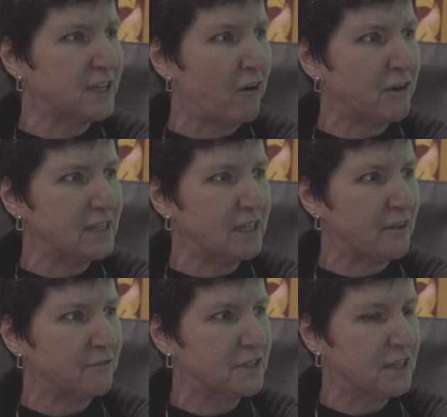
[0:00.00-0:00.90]

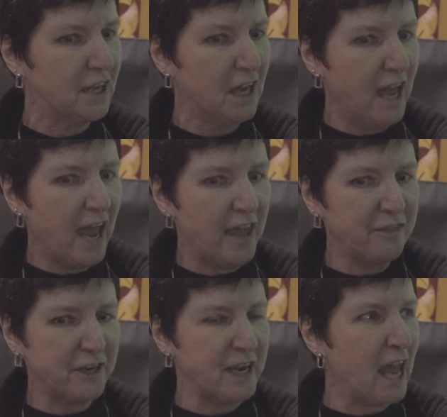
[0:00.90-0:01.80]
narratives in
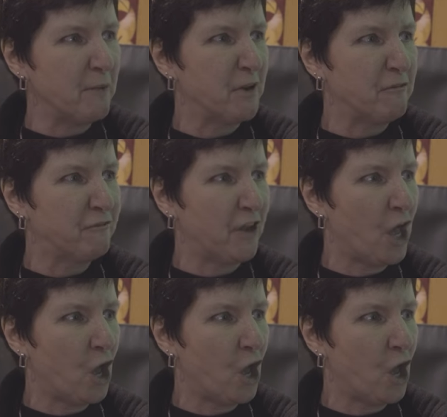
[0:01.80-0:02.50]
the name of,